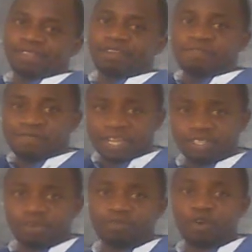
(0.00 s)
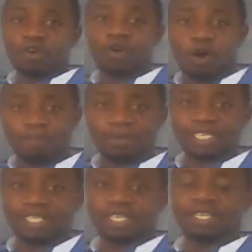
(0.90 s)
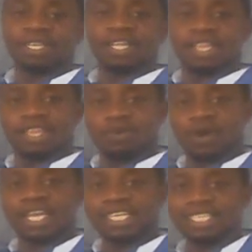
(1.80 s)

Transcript: First of all, copy it the way